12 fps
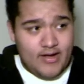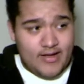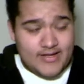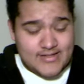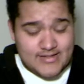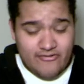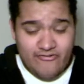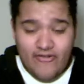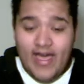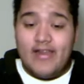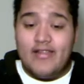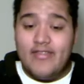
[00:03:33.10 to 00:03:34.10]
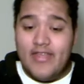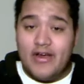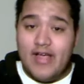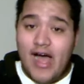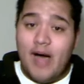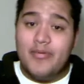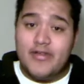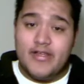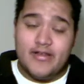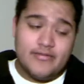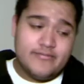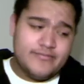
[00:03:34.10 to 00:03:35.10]
Is the fan in there
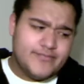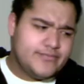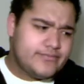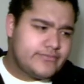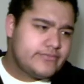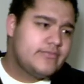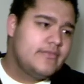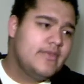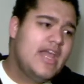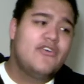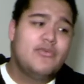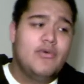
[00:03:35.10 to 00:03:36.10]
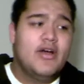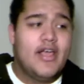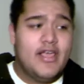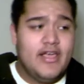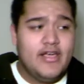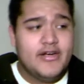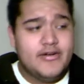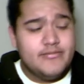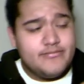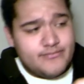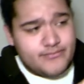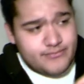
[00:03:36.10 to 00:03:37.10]
competent? Now, from what I hear,
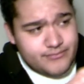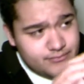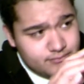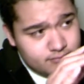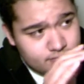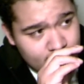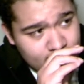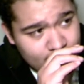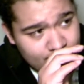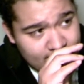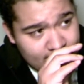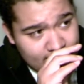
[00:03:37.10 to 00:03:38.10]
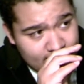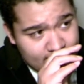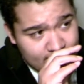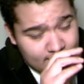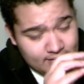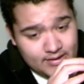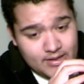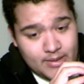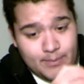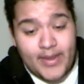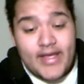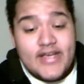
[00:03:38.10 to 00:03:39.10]
the
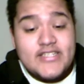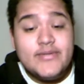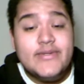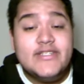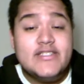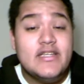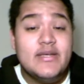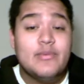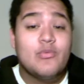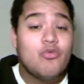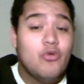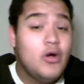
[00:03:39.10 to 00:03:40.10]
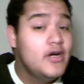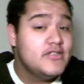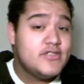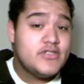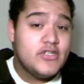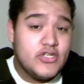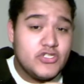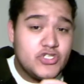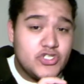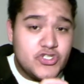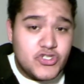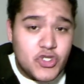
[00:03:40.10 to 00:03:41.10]
PS3 Slim runs
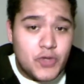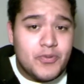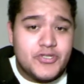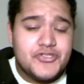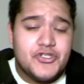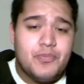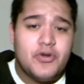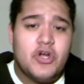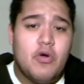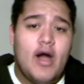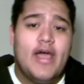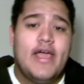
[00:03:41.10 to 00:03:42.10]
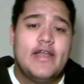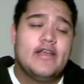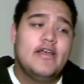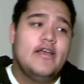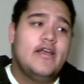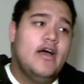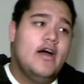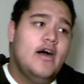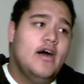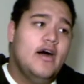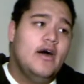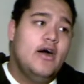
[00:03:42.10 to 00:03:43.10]
super quiet.
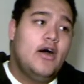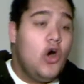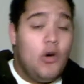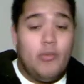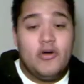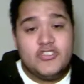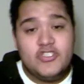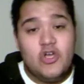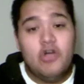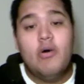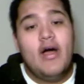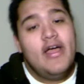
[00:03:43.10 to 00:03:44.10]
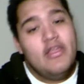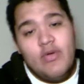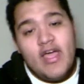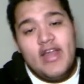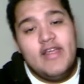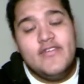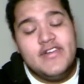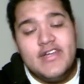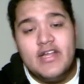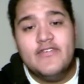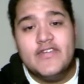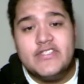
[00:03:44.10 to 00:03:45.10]
Almost so quiet you can't even
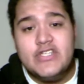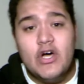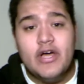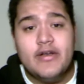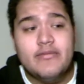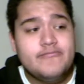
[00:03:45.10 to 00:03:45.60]
tell if it's on.